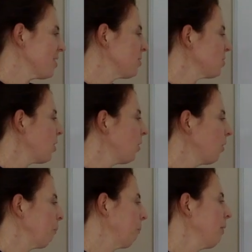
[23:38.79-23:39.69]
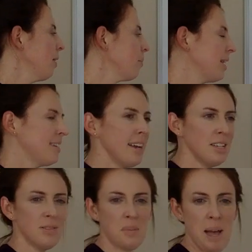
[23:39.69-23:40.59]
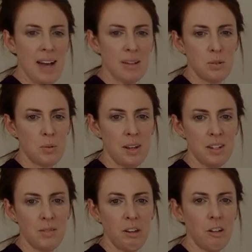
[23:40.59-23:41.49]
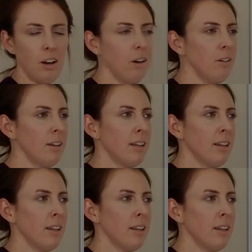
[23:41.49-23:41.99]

So my taste for masks is relatively low.